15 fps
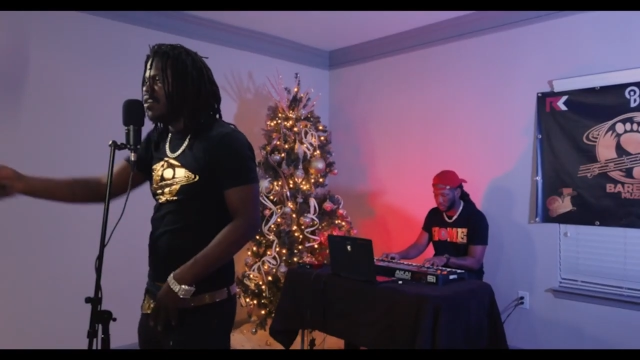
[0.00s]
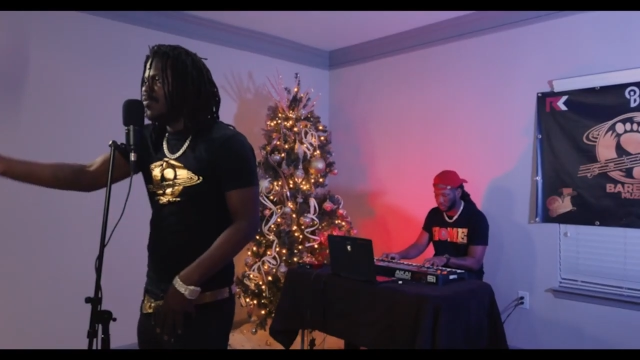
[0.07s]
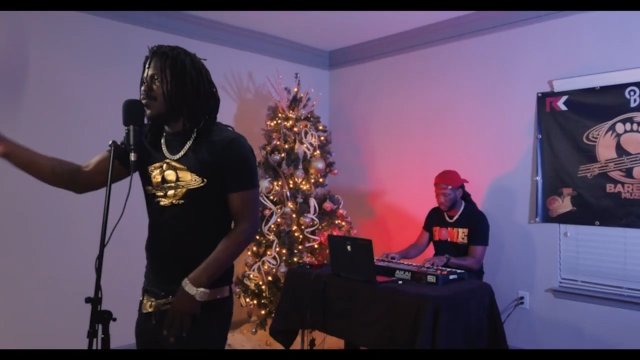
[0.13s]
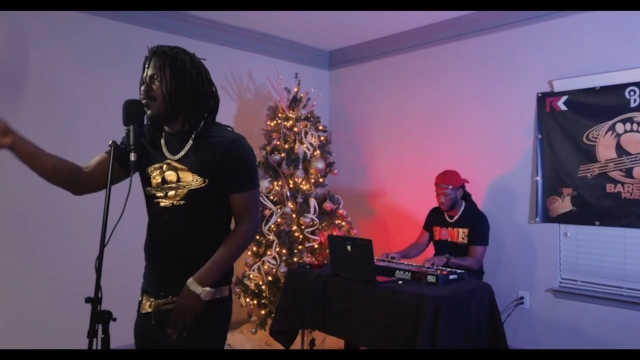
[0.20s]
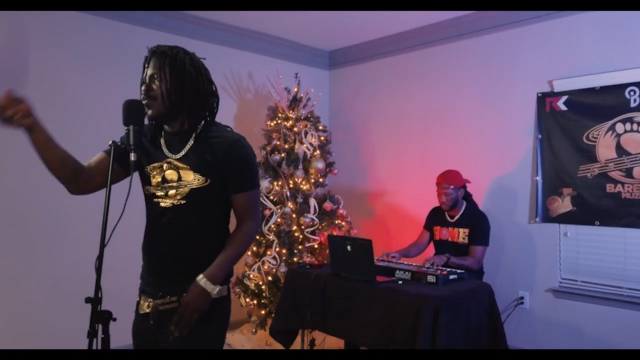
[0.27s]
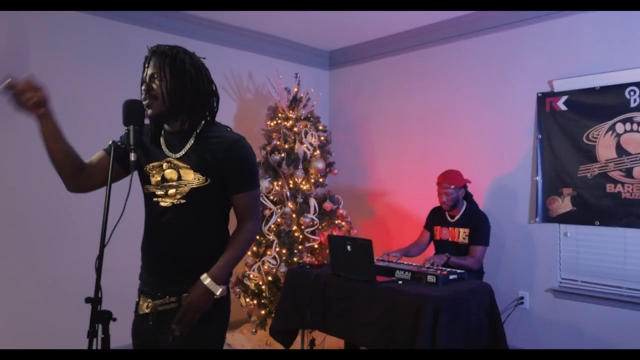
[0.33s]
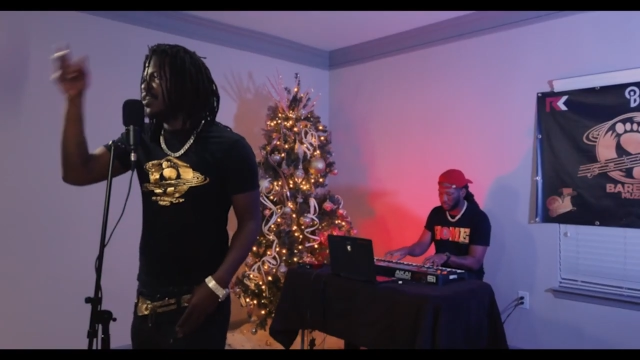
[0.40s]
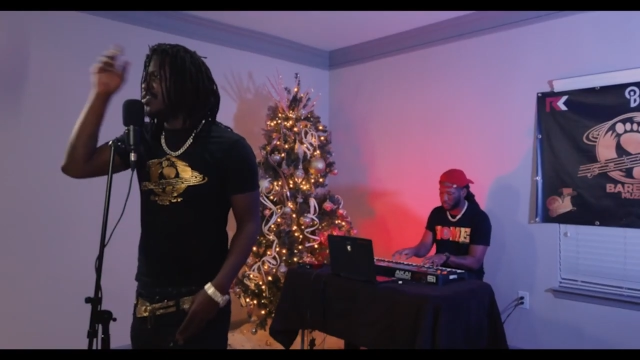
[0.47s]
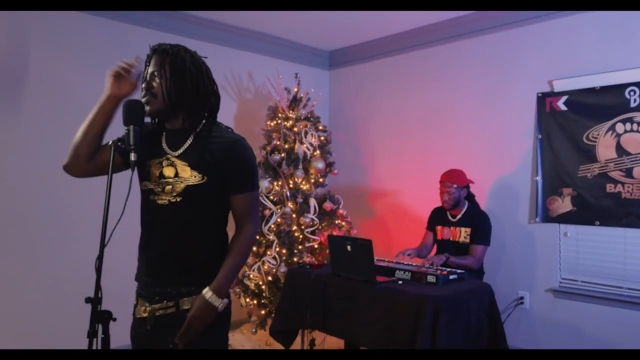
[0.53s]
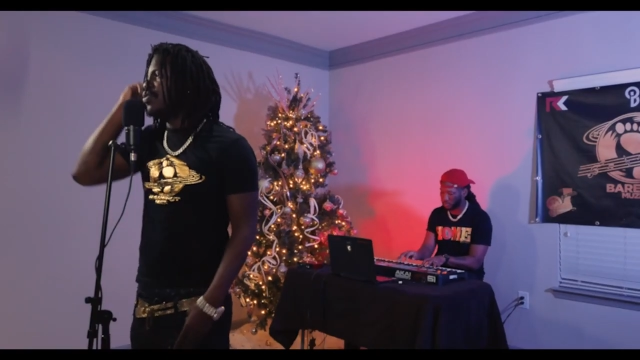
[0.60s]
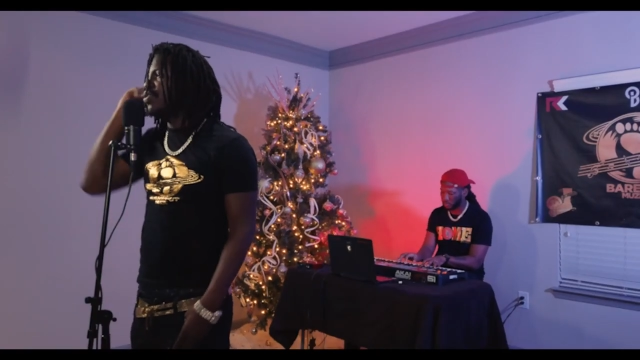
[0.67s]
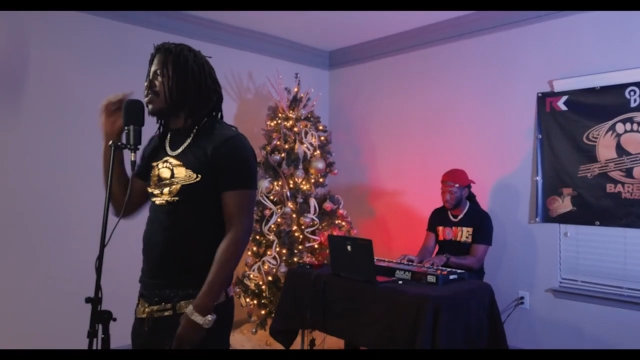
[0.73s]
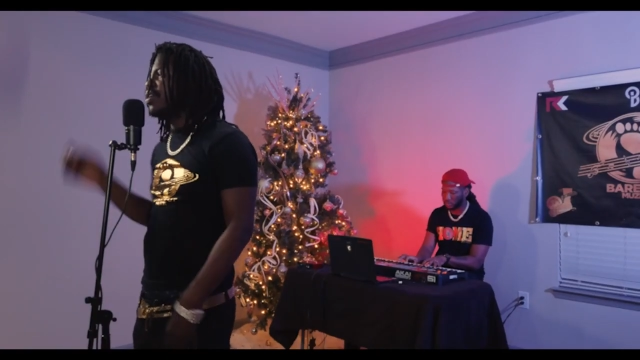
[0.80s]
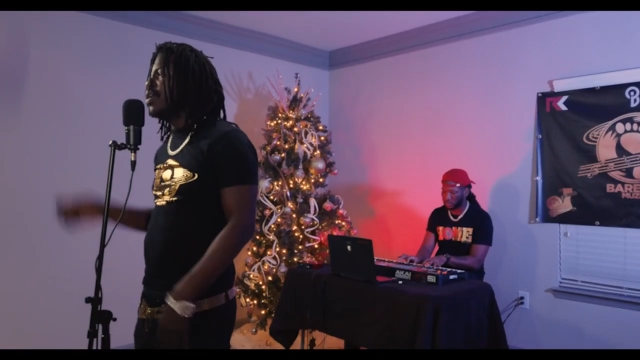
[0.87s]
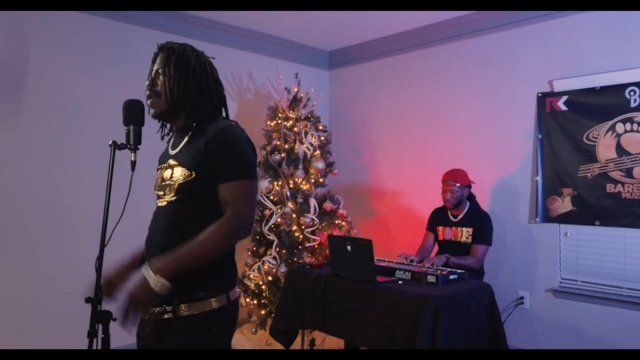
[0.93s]
Come, we
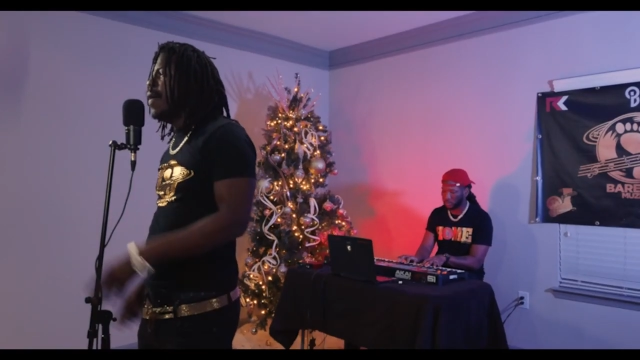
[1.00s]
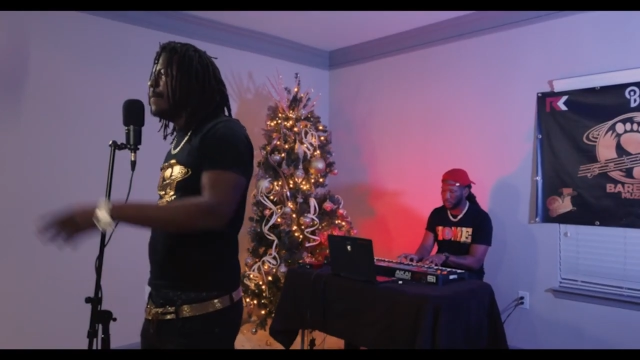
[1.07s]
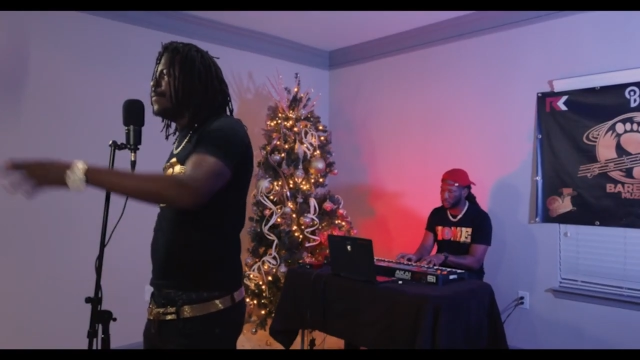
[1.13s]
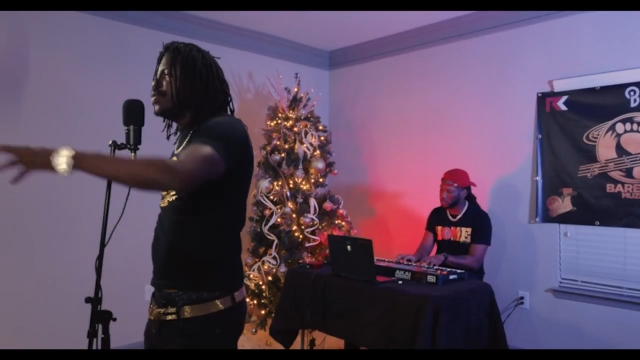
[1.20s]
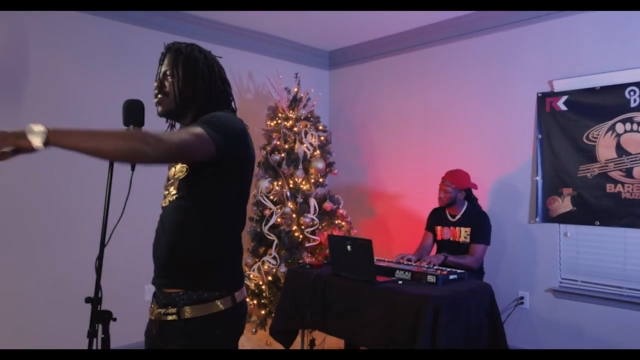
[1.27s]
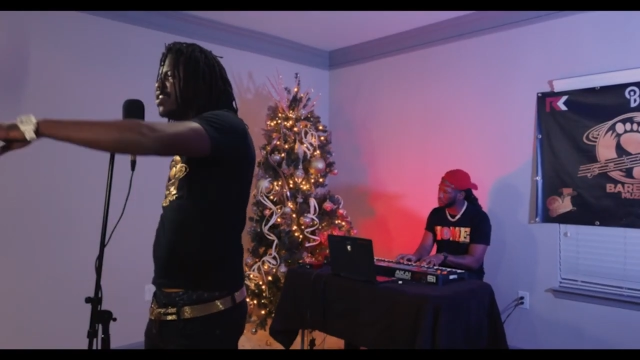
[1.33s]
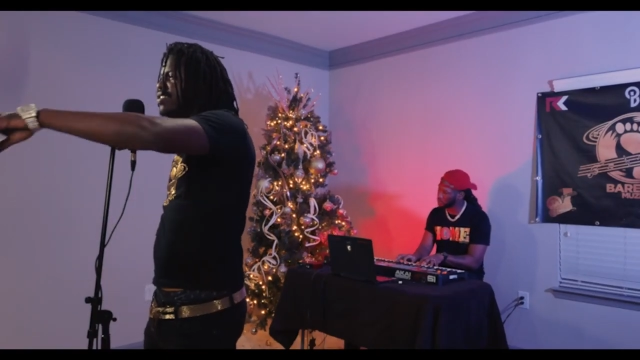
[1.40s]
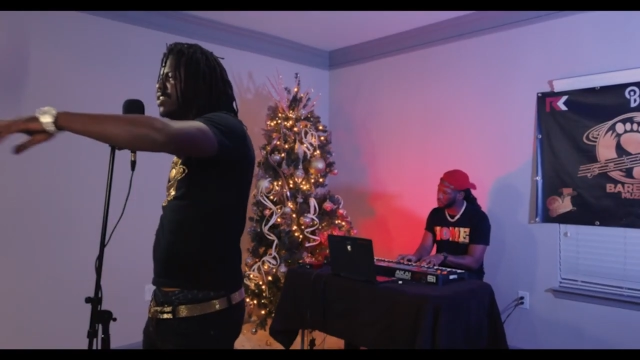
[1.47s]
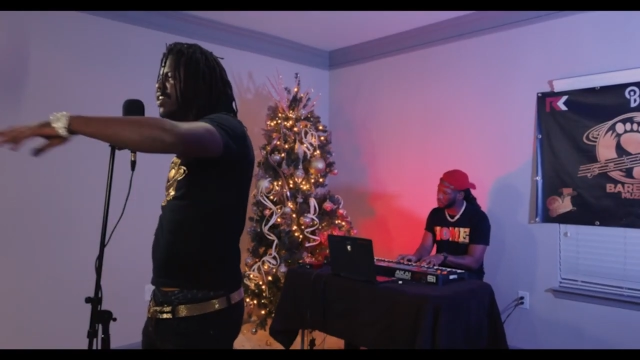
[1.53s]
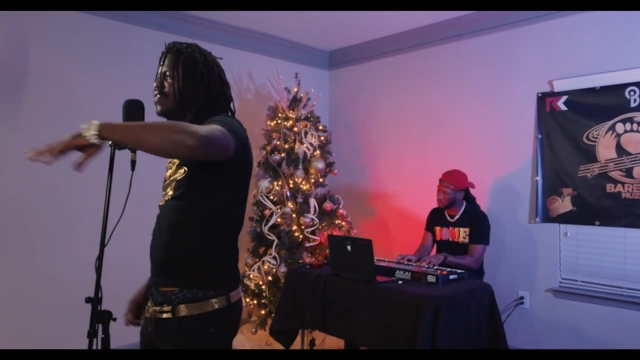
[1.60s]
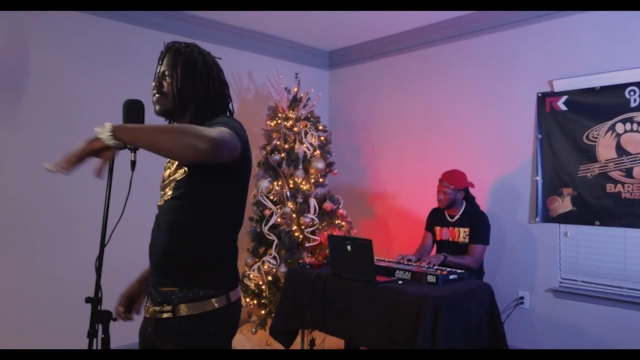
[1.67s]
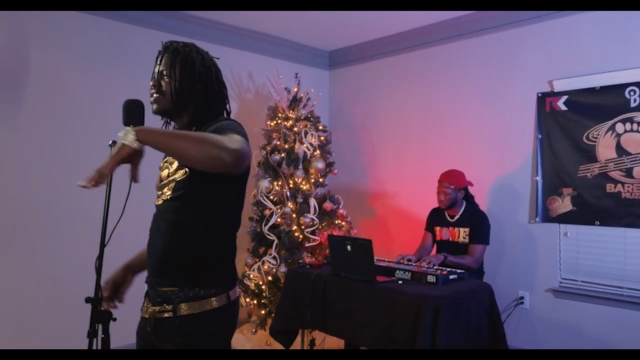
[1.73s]
could. Breast